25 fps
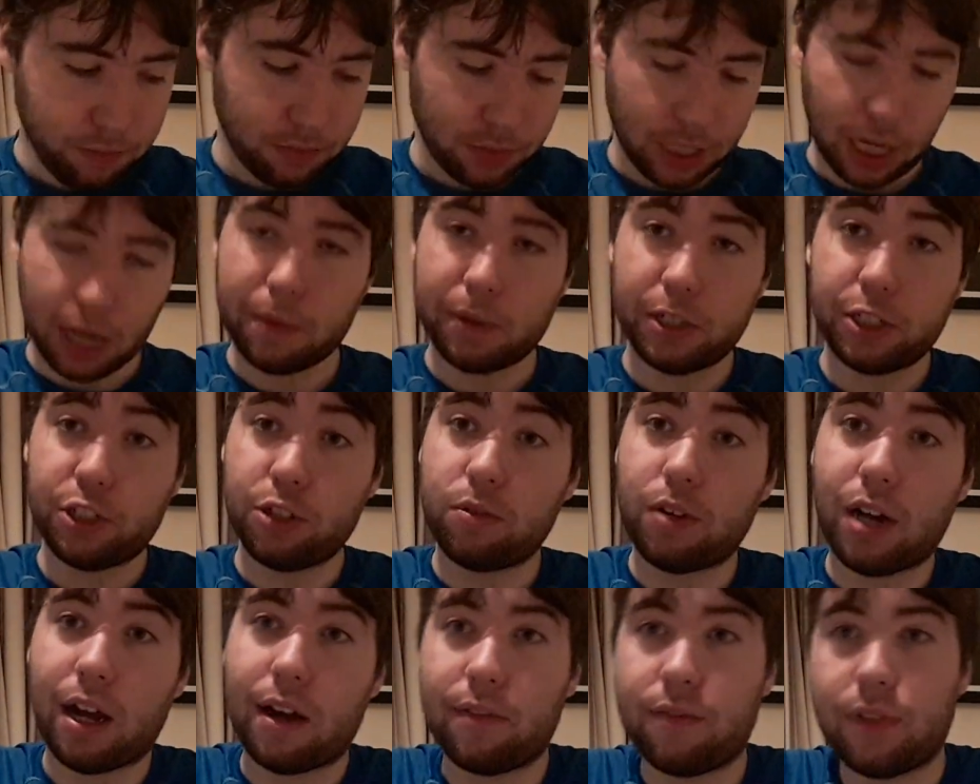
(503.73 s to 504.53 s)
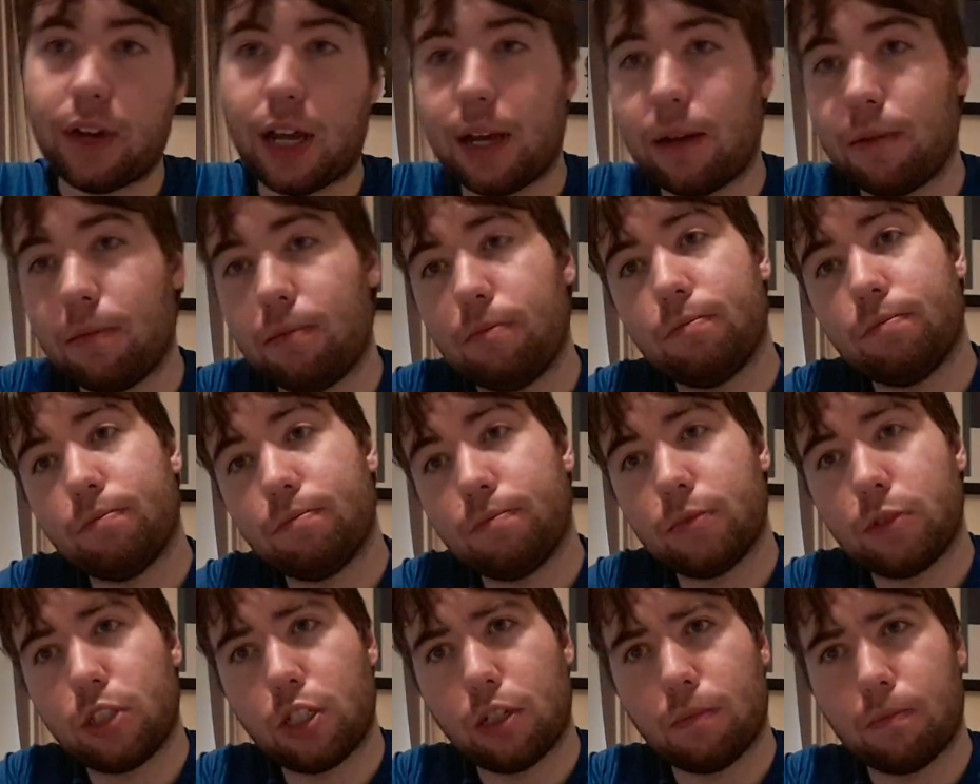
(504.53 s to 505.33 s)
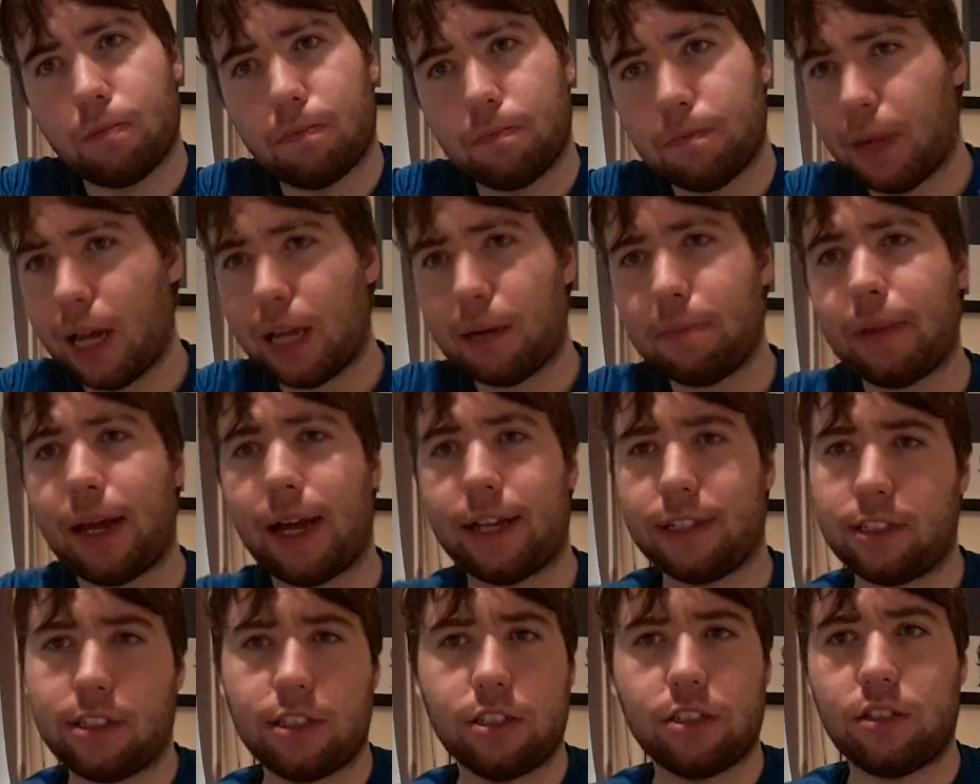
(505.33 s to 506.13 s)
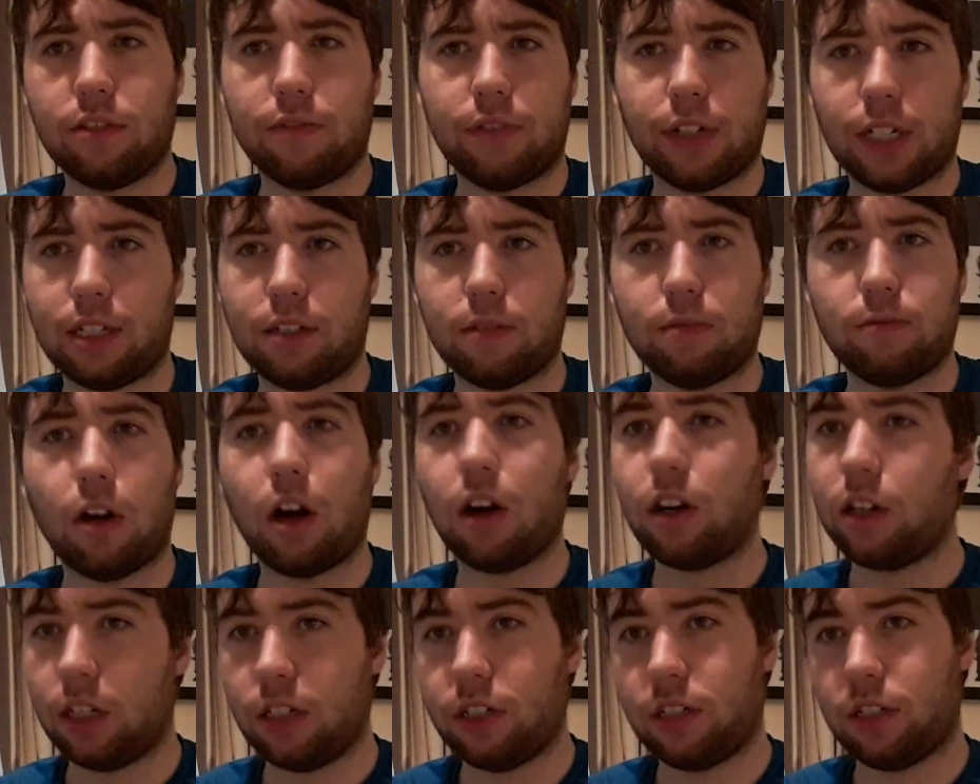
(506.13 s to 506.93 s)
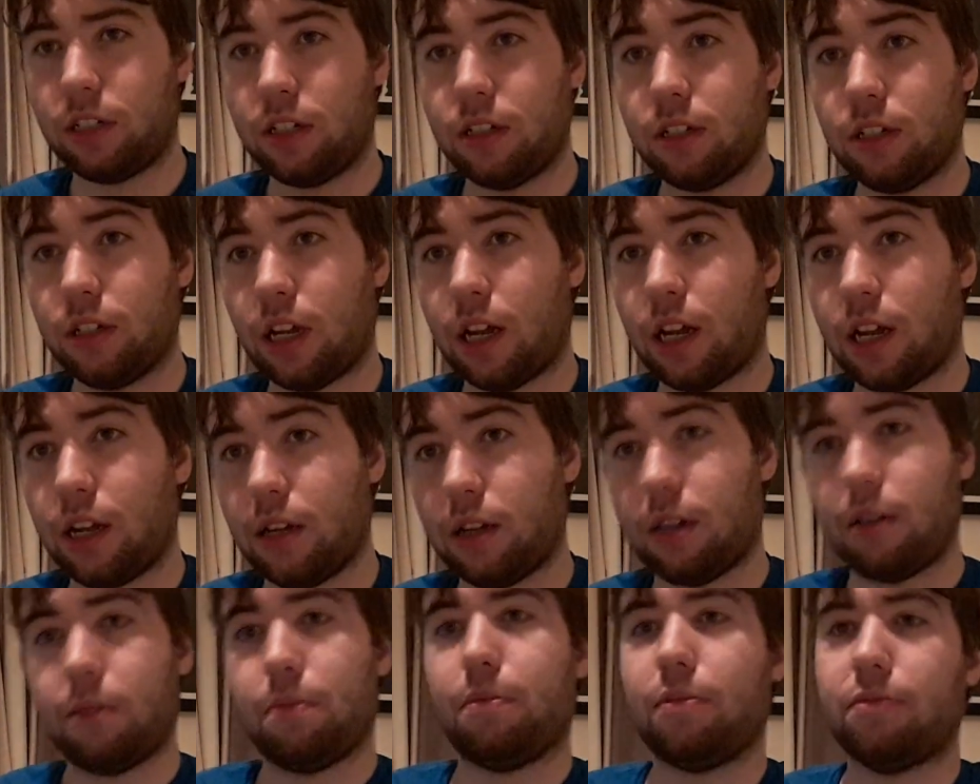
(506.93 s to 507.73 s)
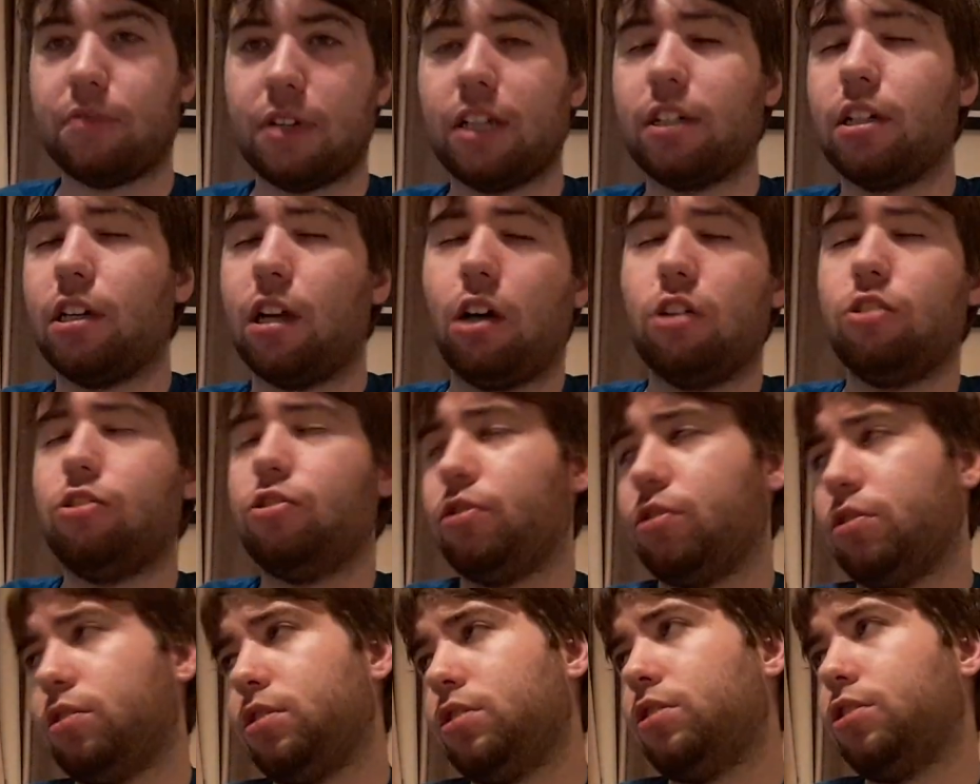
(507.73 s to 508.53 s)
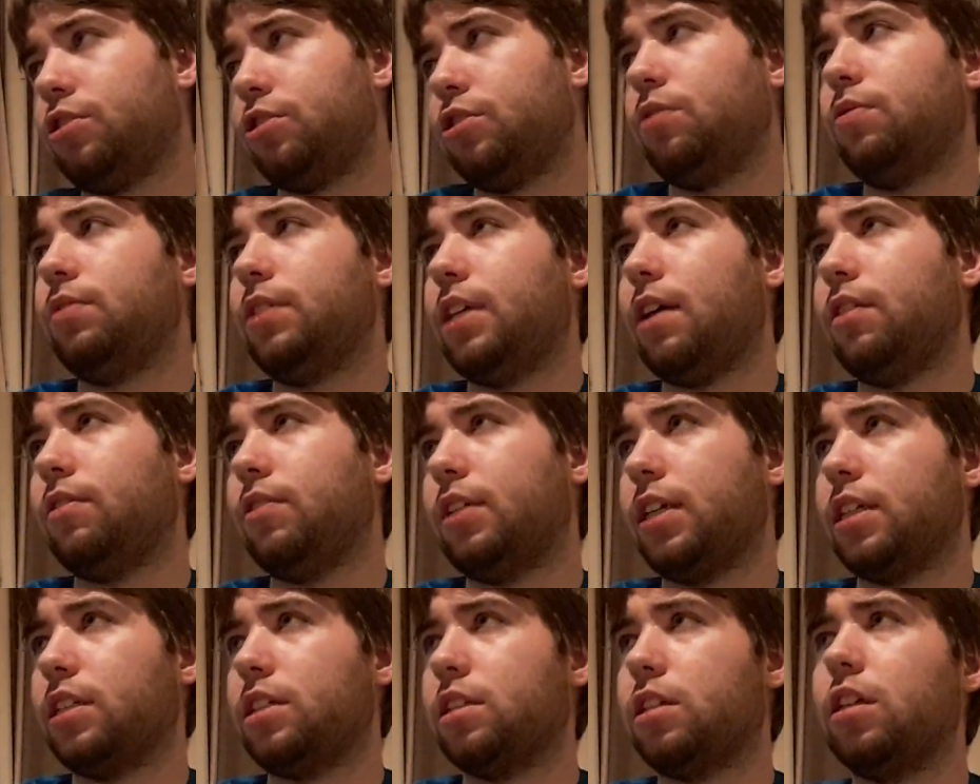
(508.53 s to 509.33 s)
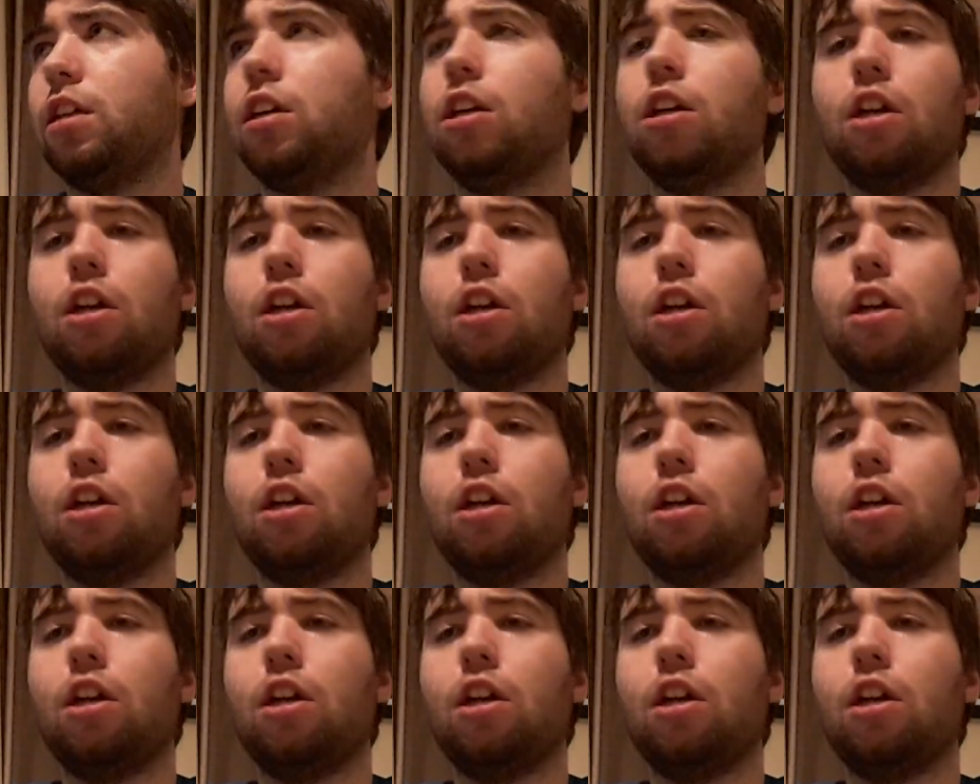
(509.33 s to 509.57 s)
Now, we do have some man pads and stuff like rocket prevent launchers to shoot down things.